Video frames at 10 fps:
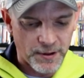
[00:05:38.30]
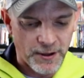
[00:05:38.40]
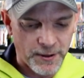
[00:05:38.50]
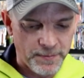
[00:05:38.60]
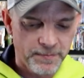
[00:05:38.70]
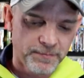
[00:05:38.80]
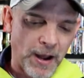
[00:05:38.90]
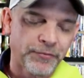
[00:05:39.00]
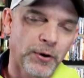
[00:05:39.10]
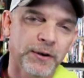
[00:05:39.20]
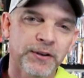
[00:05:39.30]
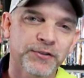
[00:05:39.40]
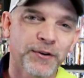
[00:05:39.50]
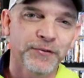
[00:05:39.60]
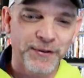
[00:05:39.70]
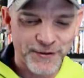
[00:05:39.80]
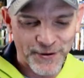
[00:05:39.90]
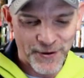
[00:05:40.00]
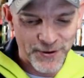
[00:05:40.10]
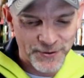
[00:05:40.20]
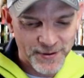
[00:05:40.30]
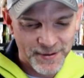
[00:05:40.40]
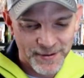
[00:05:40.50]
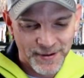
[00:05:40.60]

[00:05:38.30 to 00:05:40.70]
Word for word: um, I thought it deserved three stars.